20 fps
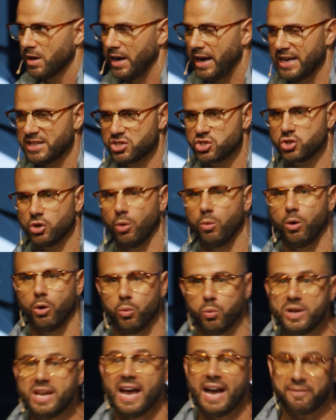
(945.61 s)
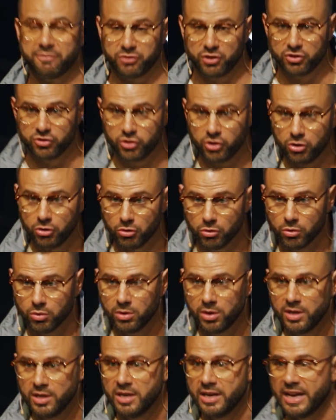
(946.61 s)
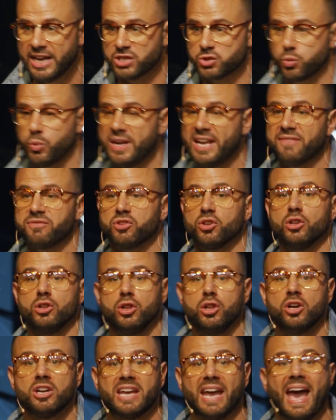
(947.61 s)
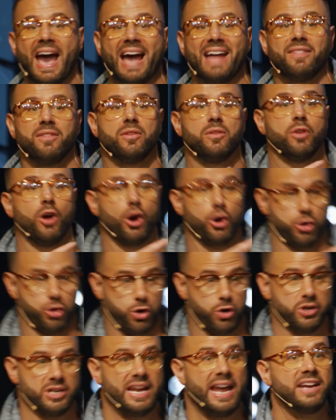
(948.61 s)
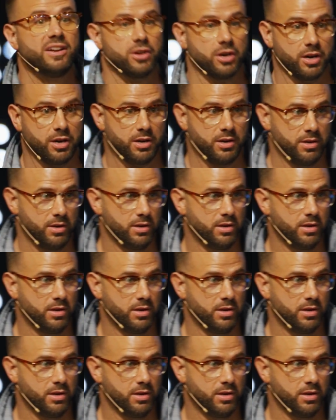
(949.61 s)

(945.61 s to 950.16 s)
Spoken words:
And so what we have to do is we have to look at our Creator